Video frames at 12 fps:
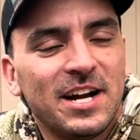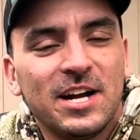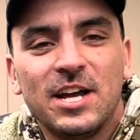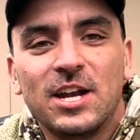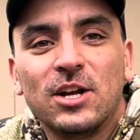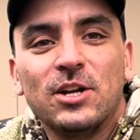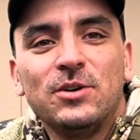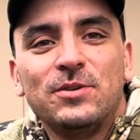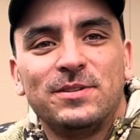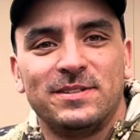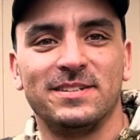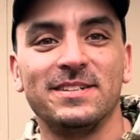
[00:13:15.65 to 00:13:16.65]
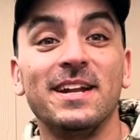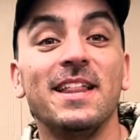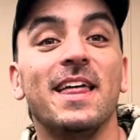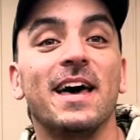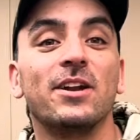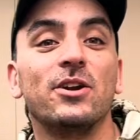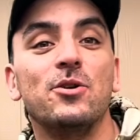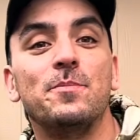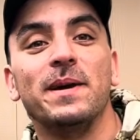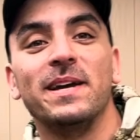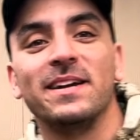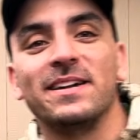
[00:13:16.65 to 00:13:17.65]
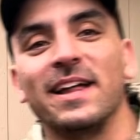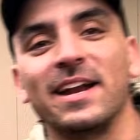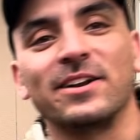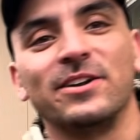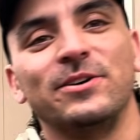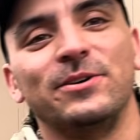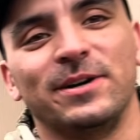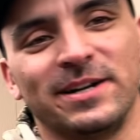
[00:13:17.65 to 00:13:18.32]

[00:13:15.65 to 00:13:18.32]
it'll do. That'll do, pig, that'll do.